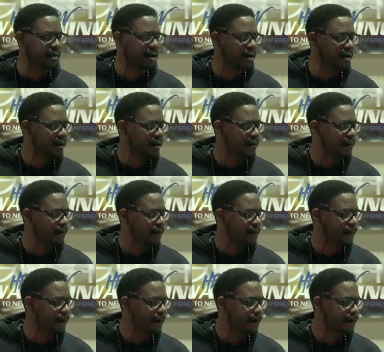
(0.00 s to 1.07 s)

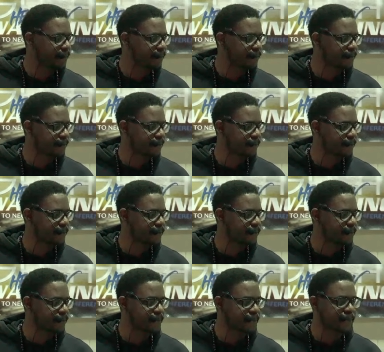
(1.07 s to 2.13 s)

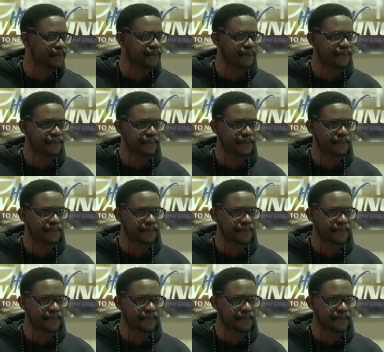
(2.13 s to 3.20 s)

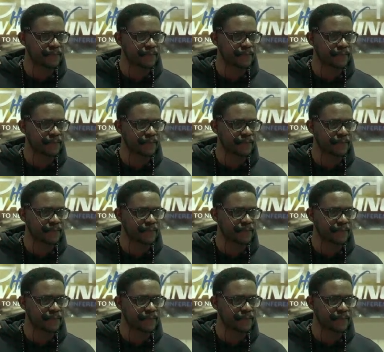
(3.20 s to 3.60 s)
(silence)